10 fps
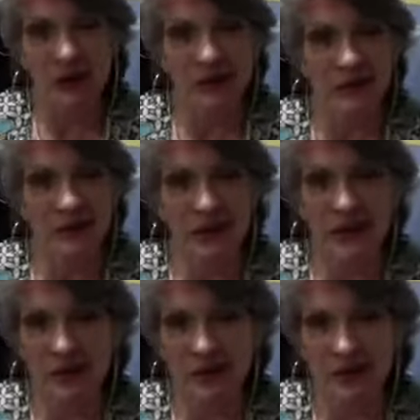i just
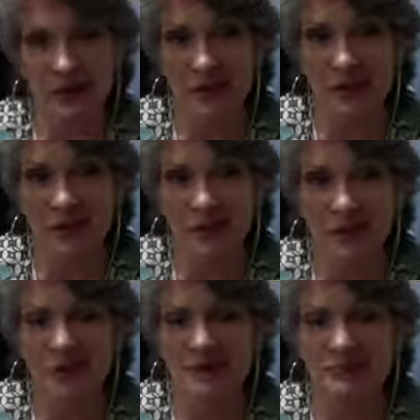got used to it
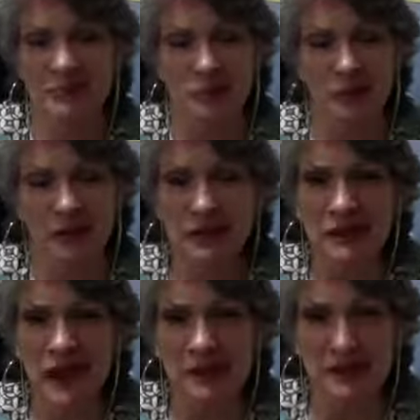which is
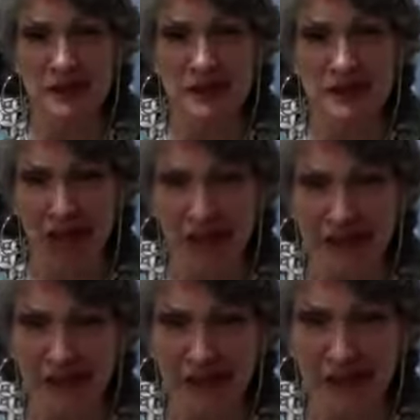really effing
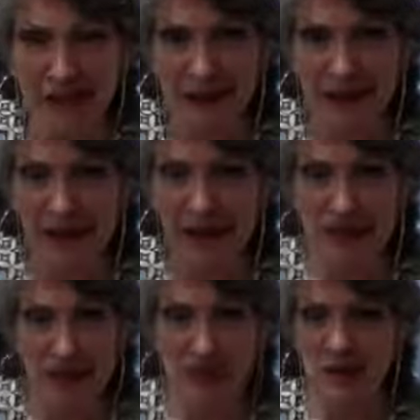sad that like i
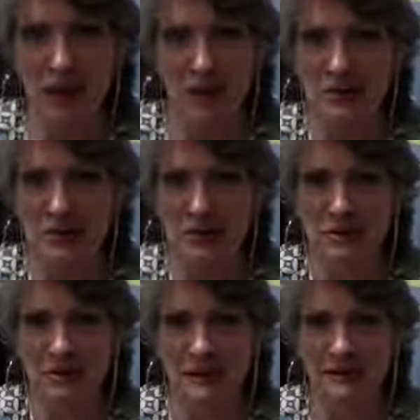just got used to
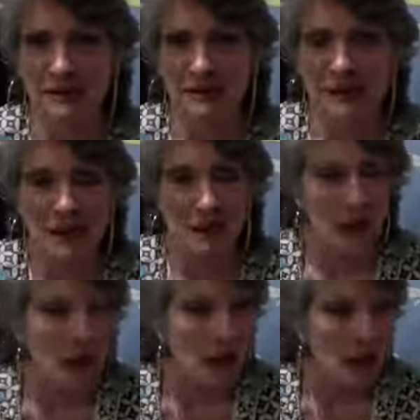it
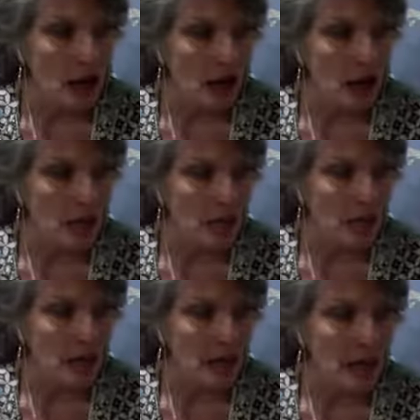um,
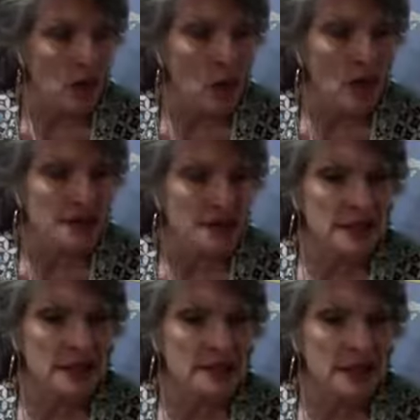and it wasn't
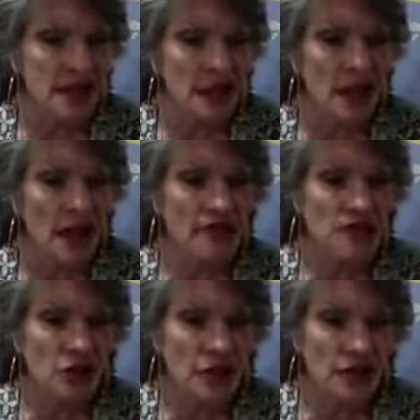until i
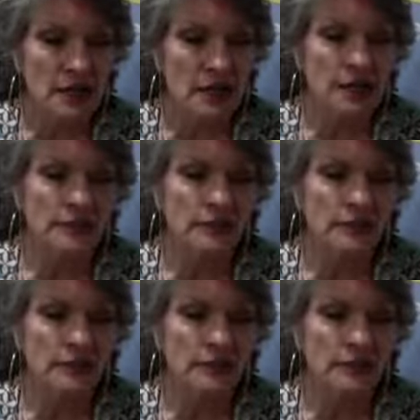started